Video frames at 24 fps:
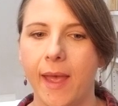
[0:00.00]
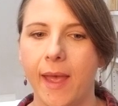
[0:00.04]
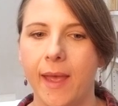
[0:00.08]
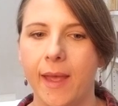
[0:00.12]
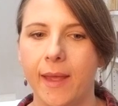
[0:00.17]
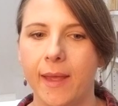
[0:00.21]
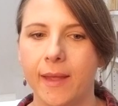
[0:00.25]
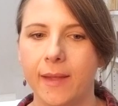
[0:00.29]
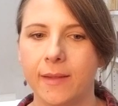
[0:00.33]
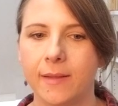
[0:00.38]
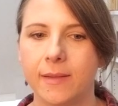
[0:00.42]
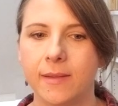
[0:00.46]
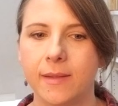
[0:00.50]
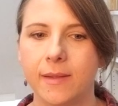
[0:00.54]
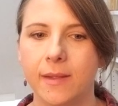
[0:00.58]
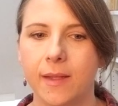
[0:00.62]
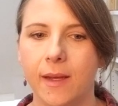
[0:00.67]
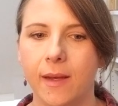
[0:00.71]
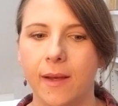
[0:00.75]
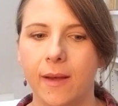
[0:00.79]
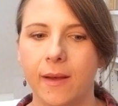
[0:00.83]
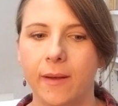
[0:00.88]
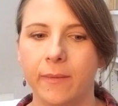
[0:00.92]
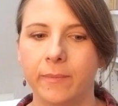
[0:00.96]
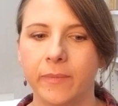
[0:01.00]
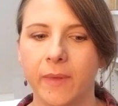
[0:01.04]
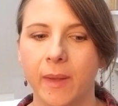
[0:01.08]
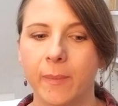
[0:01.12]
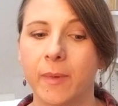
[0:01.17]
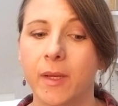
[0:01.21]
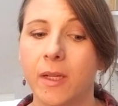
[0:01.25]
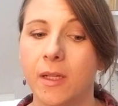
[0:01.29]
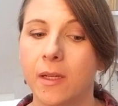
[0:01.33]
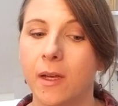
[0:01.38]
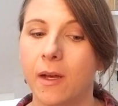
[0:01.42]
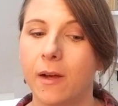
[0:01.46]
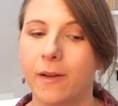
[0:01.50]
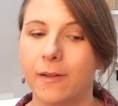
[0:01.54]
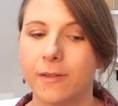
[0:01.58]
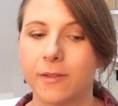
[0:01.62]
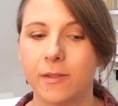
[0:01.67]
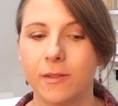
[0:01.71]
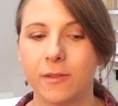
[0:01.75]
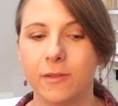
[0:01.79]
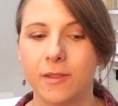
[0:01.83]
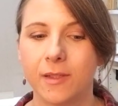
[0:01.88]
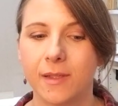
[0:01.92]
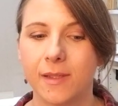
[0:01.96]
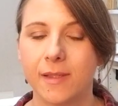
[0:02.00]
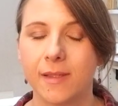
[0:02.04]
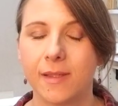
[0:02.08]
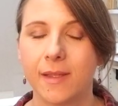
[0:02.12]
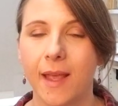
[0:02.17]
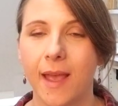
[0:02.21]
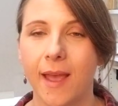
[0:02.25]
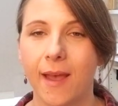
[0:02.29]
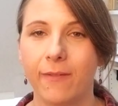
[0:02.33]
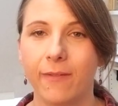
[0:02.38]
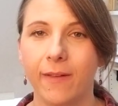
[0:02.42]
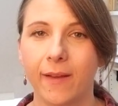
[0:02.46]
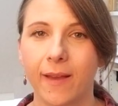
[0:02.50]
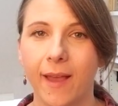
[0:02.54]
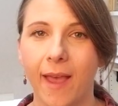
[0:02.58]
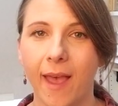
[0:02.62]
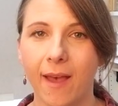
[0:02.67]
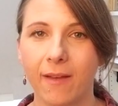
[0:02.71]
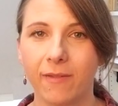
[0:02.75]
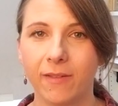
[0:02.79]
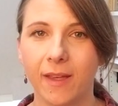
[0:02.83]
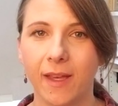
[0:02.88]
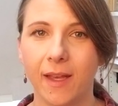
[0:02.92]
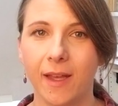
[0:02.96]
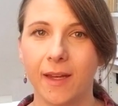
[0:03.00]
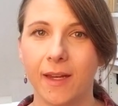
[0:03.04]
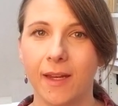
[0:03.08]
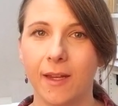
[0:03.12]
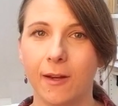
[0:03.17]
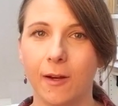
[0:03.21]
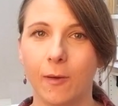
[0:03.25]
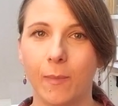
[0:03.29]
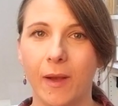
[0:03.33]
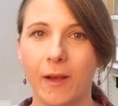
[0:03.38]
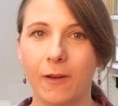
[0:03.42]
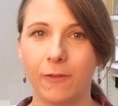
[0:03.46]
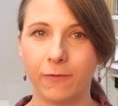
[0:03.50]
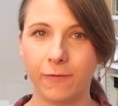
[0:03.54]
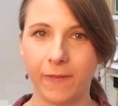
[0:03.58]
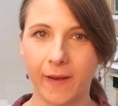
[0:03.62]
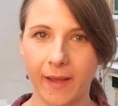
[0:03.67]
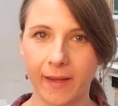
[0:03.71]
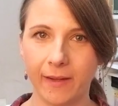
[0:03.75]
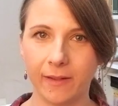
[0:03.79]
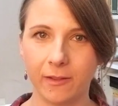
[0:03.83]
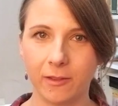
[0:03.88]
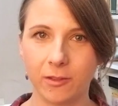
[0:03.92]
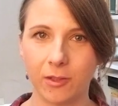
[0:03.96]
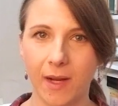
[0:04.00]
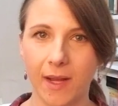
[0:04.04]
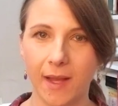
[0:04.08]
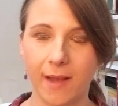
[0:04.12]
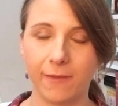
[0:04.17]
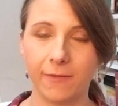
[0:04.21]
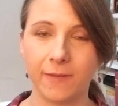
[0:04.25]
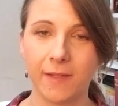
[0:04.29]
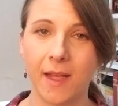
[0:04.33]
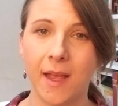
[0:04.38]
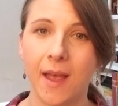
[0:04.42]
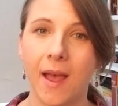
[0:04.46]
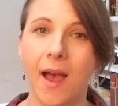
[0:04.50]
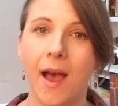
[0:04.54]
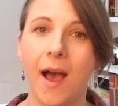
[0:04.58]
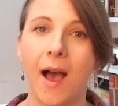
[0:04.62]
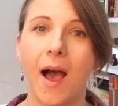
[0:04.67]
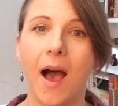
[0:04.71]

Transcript: And I'm going to also just have a caveat here about final draft.